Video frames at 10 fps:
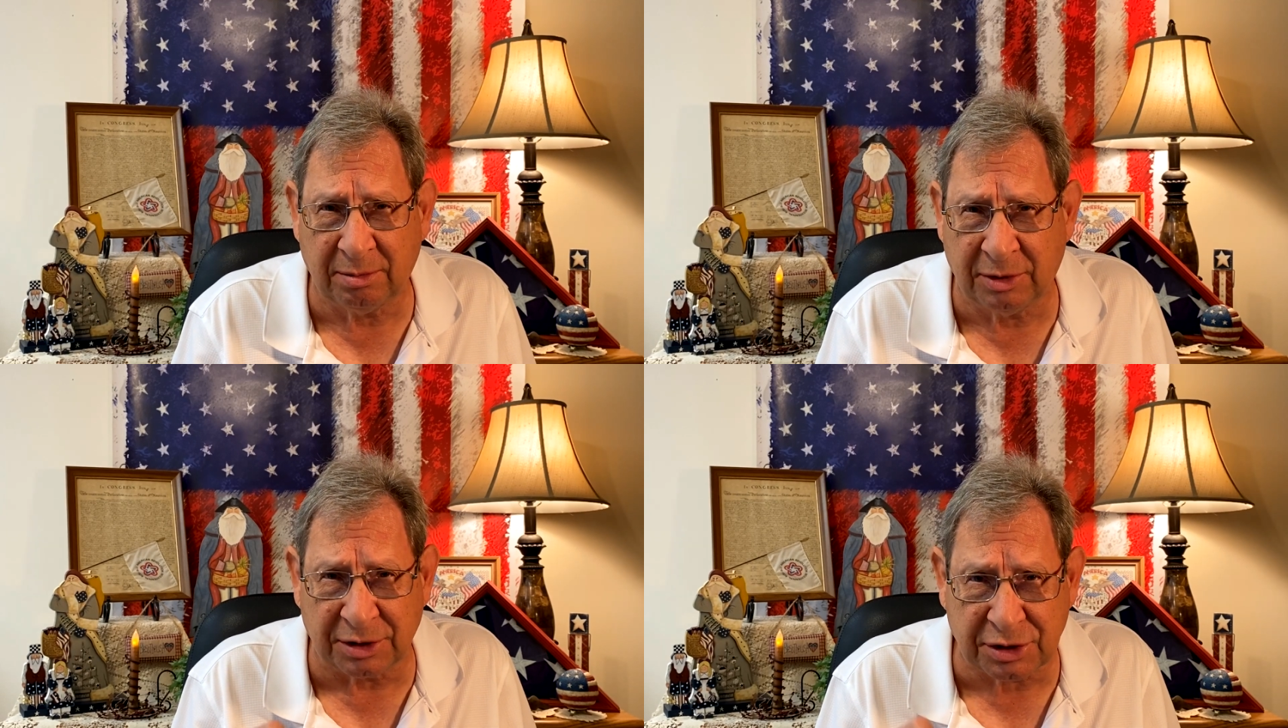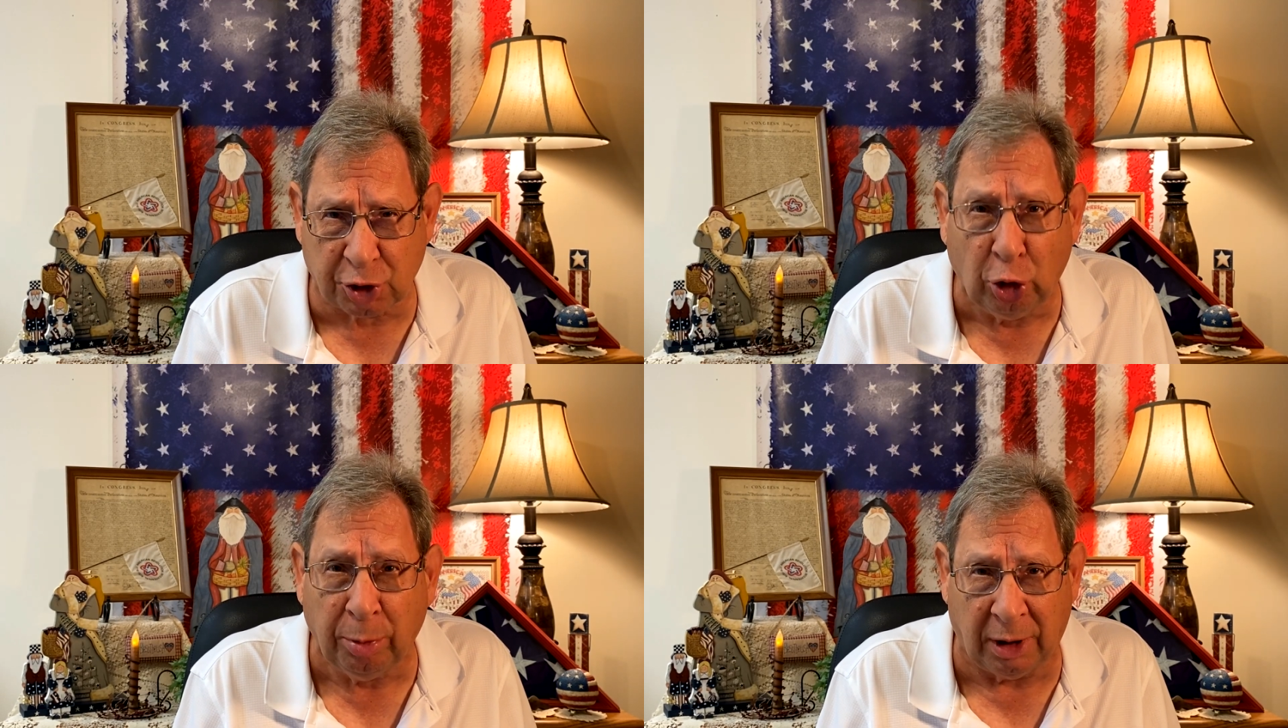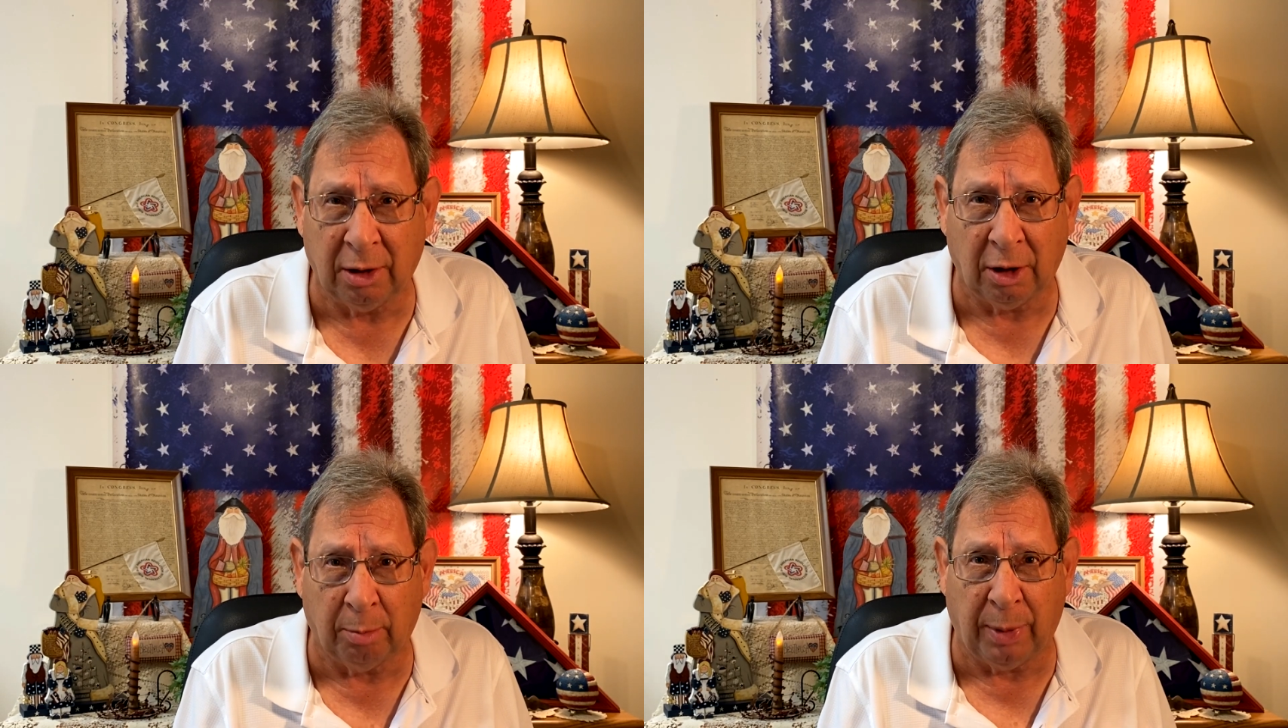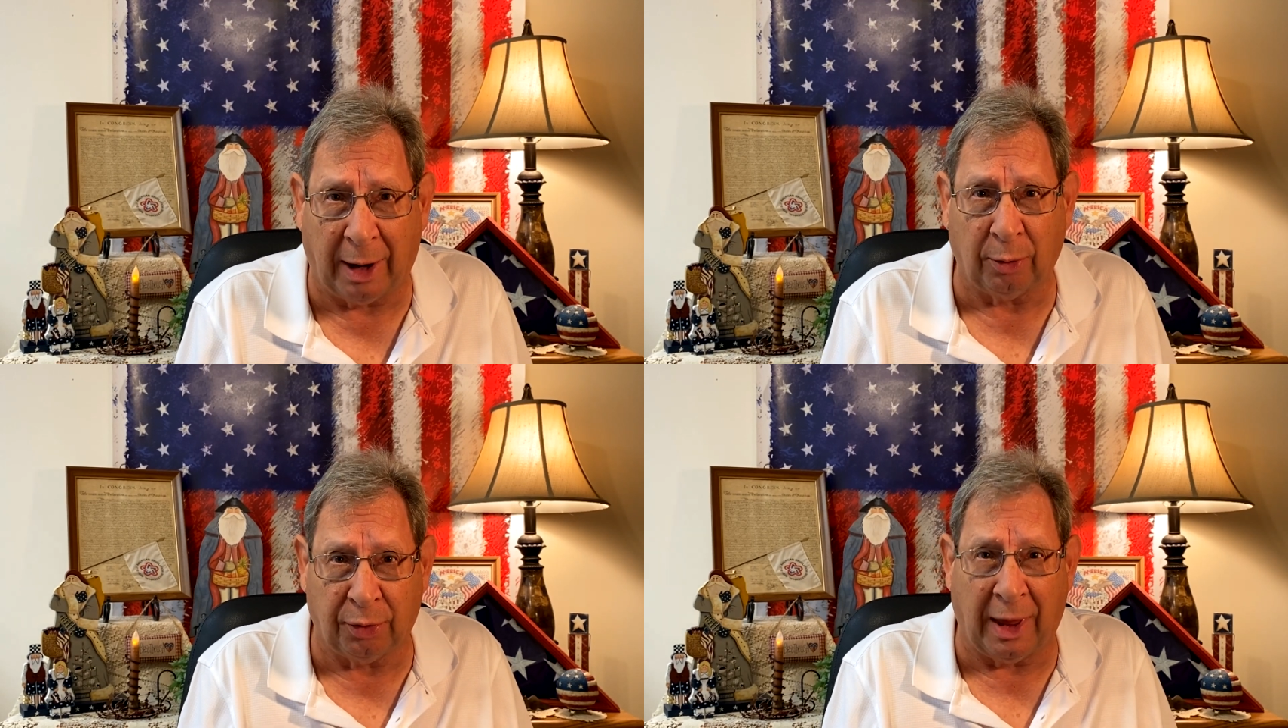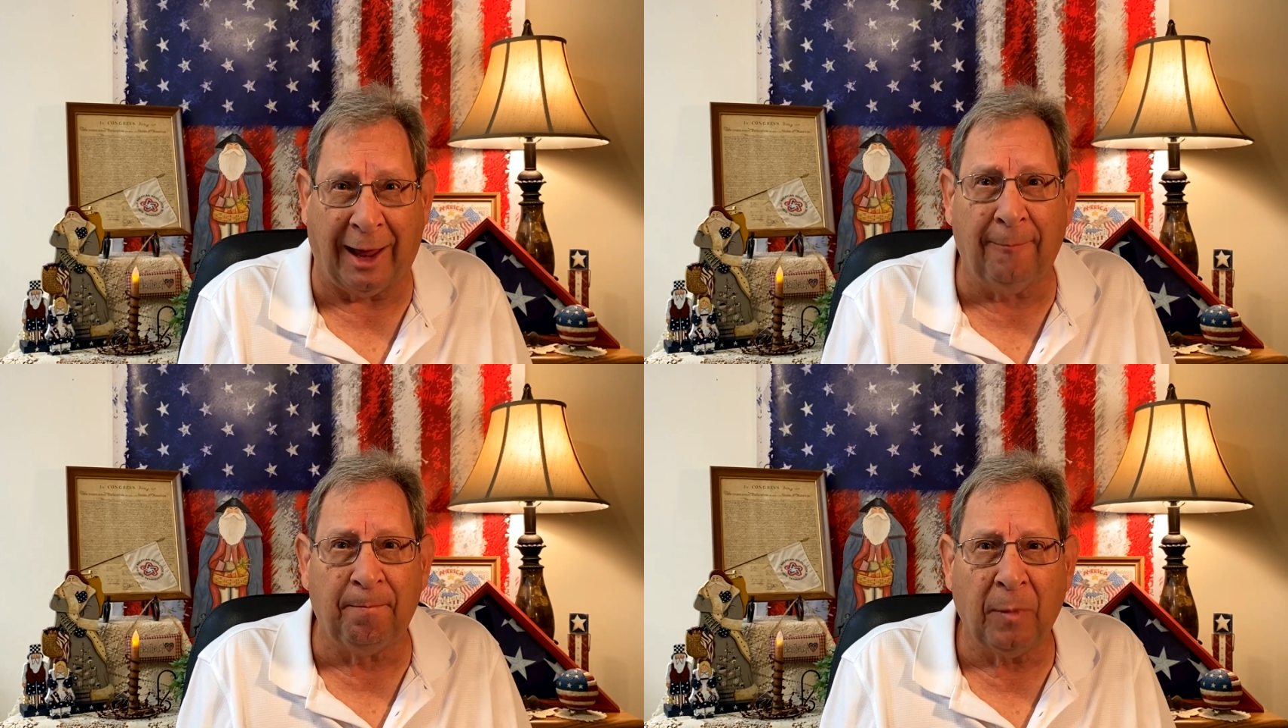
disturbing about that